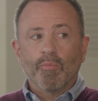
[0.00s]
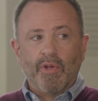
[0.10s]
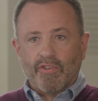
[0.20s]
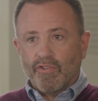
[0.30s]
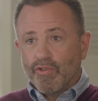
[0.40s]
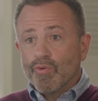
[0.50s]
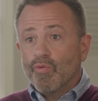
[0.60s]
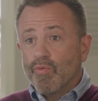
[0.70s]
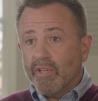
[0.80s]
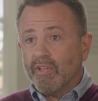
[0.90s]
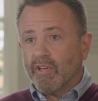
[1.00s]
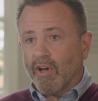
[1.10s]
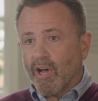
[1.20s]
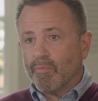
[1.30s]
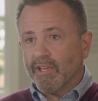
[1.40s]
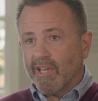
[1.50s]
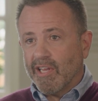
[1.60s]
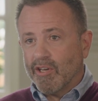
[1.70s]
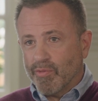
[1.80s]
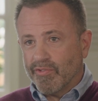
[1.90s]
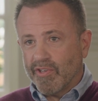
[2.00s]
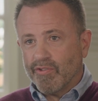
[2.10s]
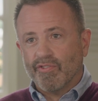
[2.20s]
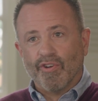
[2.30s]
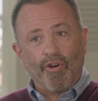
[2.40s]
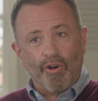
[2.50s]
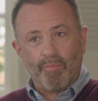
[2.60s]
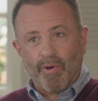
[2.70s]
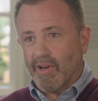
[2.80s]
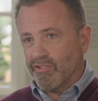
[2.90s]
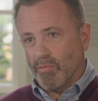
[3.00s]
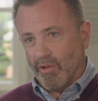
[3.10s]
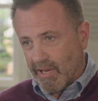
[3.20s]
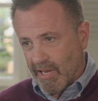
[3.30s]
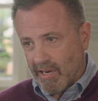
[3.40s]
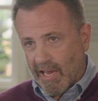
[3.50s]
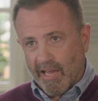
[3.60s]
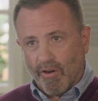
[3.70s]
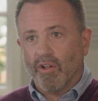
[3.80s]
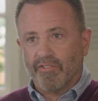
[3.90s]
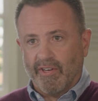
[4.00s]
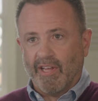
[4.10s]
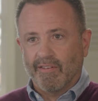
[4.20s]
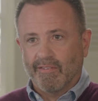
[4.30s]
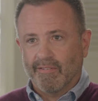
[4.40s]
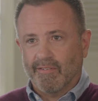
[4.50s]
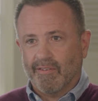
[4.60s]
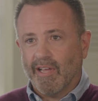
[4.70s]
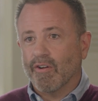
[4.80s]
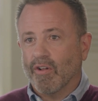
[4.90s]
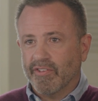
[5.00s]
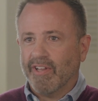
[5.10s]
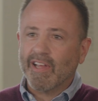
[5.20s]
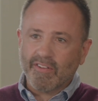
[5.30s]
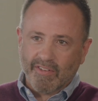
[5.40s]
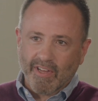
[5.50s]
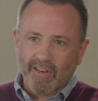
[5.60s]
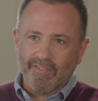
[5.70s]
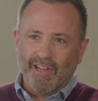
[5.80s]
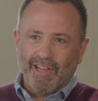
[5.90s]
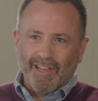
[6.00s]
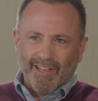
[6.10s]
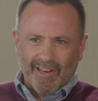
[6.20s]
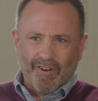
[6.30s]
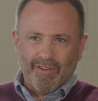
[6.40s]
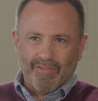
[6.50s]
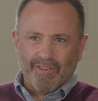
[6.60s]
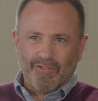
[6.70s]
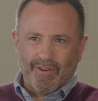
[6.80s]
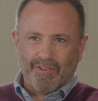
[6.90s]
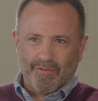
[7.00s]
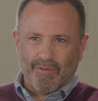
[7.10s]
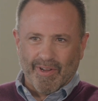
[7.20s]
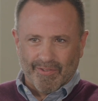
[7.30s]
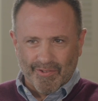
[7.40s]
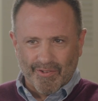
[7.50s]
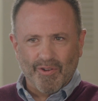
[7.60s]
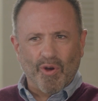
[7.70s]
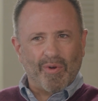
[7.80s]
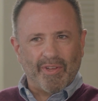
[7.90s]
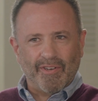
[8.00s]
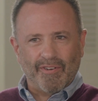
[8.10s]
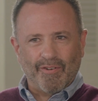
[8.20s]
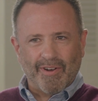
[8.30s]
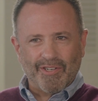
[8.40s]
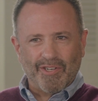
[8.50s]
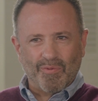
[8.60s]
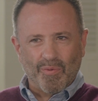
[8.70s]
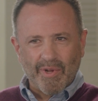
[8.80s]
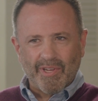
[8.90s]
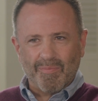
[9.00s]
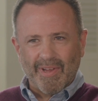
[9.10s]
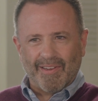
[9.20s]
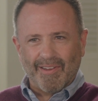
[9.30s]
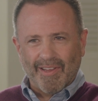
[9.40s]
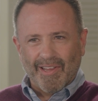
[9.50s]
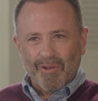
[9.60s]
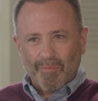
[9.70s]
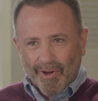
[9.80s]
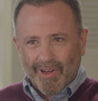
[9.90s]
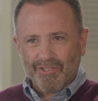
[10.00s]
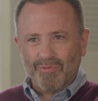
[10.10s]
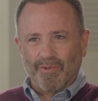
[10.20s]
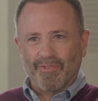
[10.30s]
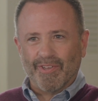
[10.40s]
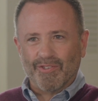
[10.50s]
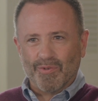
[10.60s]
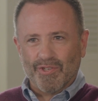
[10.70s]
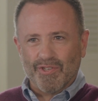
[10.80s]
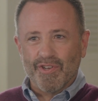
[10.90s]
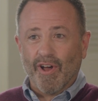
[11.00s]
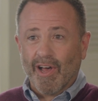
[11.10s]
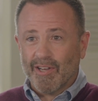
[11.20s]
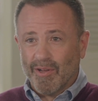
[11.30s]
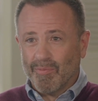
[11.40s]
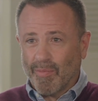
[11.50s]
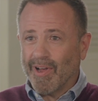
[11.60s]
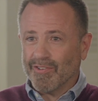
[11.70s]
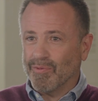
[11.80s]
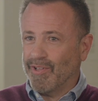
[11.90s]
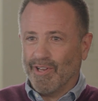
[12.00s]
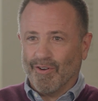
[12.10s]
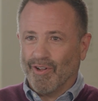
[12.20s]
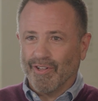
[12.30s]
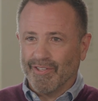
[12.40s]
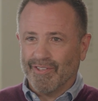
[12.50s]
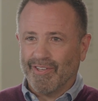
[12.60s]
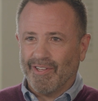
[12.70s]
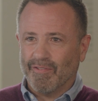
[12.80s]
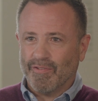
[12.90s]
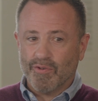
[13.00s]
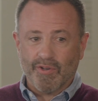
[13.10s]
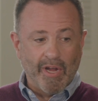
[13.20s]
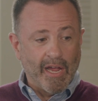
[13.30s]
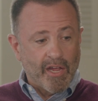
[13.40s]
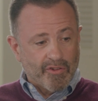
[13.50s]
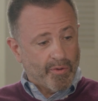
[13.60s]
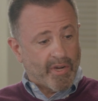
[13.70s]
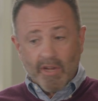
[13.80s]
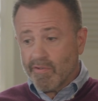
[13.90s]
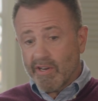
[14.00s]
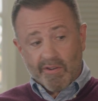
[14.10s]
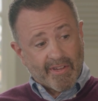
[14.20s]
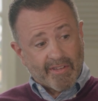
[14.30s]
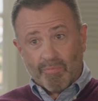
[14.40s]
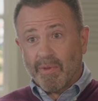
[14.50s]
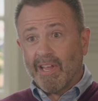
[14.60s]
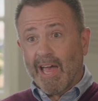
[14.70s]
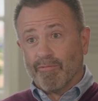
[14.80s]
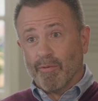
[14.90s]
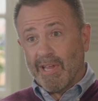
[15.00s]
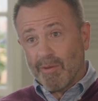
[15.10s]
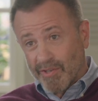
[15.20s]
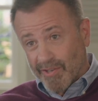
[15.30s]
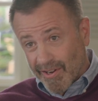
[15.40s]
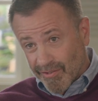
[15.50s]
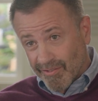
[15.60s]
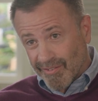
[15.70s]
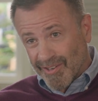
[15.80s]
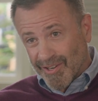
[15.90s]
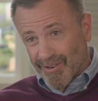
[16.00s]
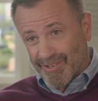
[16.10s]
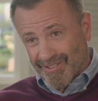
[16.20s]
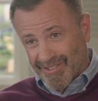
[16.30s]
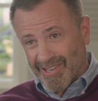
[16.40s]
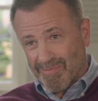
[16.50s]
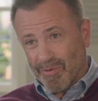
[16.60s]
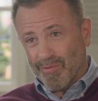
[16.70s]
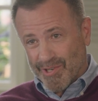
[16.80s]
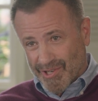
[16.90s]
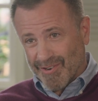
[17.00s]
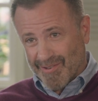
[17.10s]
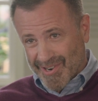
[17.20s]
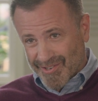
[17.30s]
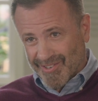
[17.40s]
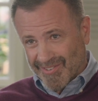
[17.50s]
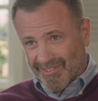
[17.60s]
but to do really complicated procedures right. that aren't possible at, at all today at all. And that's kind of an area of interest for us is going in a direction where we can make possible things that were just not possible at all in the, in the future. So in 100 years, that's a big gap from amputation right? Mm-hmm. To think about regeneration.